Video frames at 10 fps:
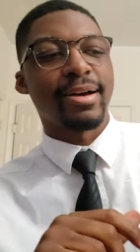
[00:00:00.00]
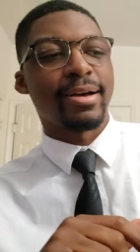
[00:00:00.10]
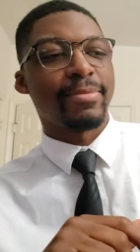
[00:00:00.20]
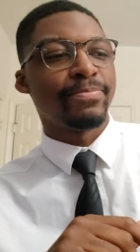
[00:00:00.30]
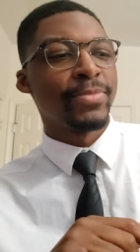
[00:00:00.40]

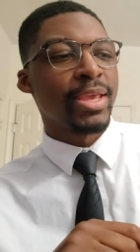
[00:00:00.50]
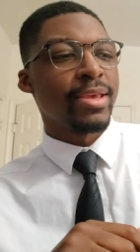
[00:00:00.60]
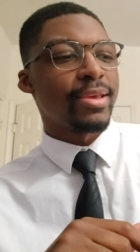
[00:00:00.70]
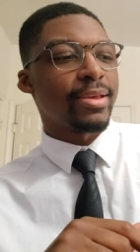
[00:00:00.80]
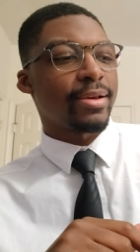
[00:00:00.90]
Um,
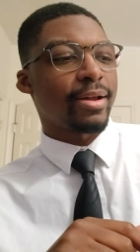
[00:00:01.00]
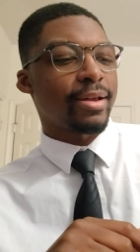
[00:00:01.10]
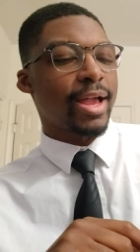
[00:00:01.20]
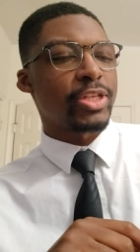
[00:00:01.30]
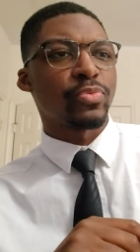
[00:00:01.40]

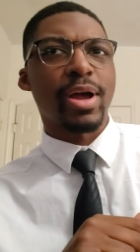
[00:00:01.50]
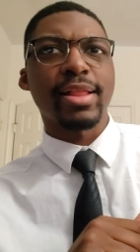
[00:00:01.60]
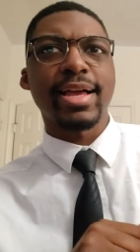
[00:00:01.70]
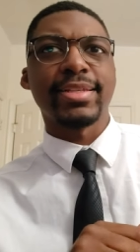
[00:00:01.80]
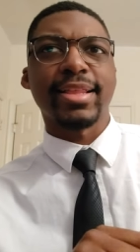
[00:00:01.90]
uh, as
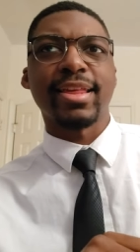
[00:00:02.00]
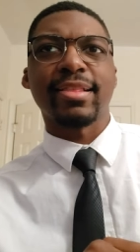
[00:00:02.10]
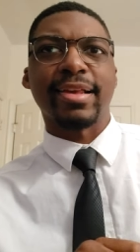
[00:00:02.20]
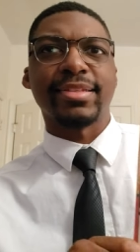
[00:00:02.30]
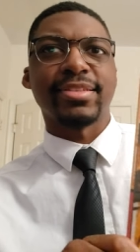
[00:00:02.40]
well as I
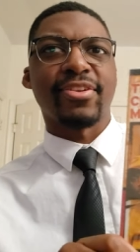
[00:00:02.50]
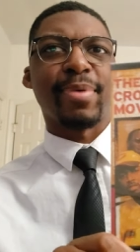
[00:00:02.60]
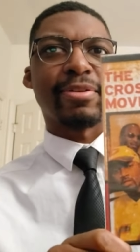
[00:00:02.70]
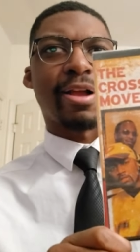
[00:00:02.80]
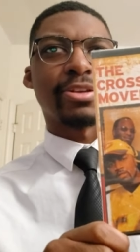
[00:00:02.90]
think like
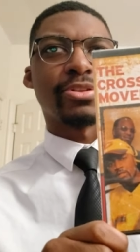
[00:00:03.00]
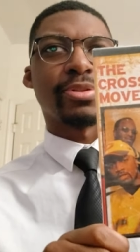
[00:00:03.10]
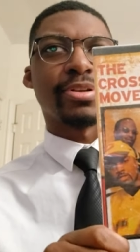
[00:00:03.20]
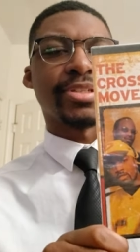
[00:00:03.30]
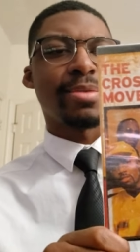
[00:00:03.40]
stuff by
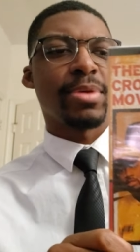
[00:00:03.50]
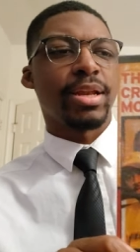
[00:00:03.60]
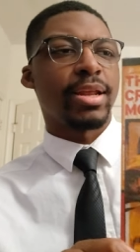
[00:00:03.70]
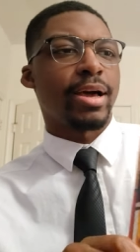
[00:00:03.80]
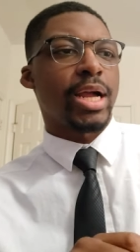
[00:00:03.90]
Roxol
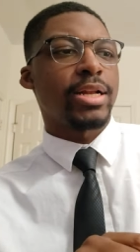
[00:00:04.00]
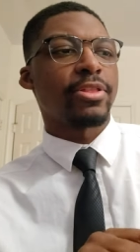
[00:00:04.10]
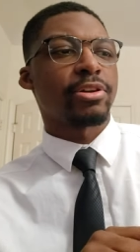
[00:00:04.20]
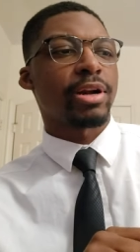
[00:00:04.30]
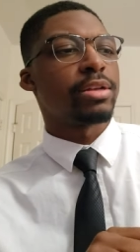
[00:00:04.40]
Entertainment uh, and
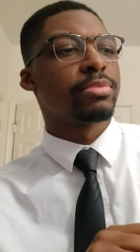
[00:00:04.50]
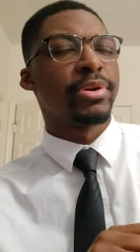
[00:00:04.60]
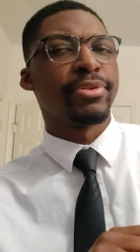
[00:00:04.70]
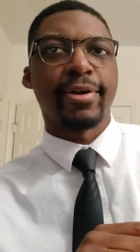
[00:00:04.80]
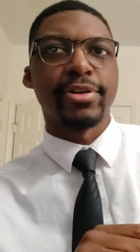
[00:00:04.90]
other Cross
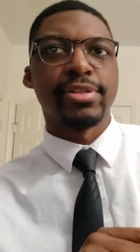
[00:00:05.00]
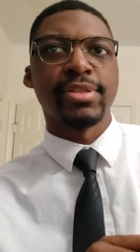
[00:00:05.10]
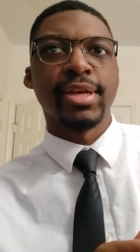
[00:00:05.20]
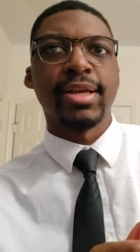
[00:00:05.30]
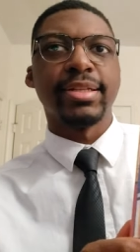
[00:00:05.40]
Movement
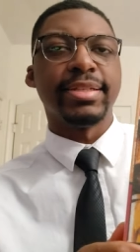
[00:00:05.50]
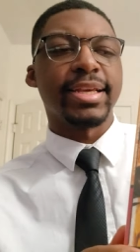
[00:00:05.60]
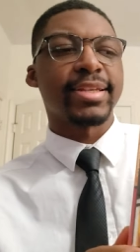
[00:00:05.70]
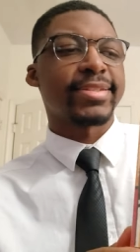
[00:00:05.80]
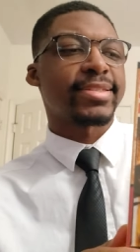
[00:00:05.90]
Records
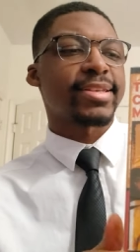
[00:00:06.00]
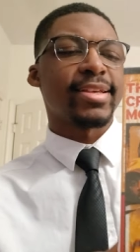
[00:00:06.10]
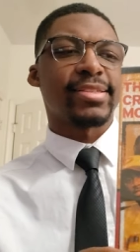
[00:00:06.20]
discs